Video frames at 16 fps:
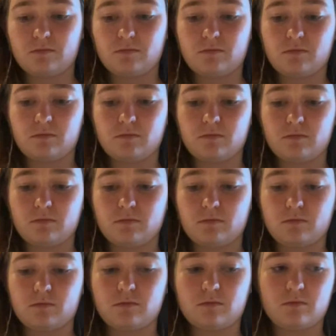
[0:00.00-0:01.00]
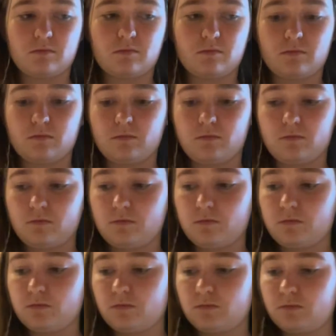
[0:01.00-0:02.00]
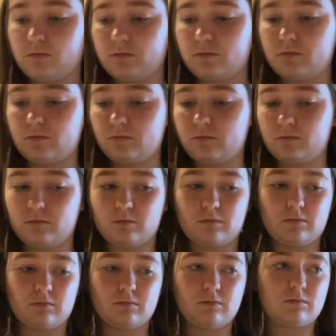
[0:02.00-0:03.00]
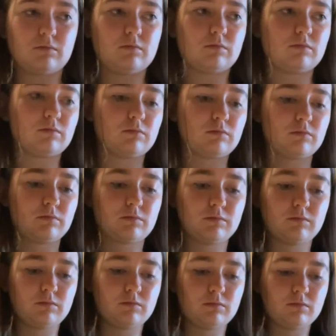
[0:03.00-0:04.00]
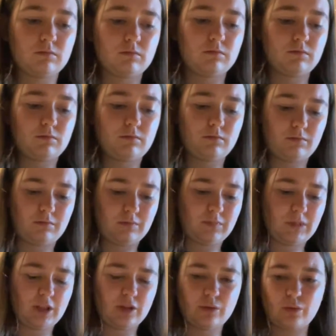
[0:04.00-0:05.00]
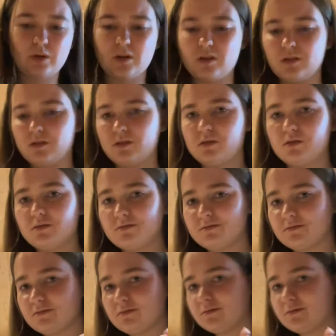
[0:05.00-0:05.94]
Nothing is said.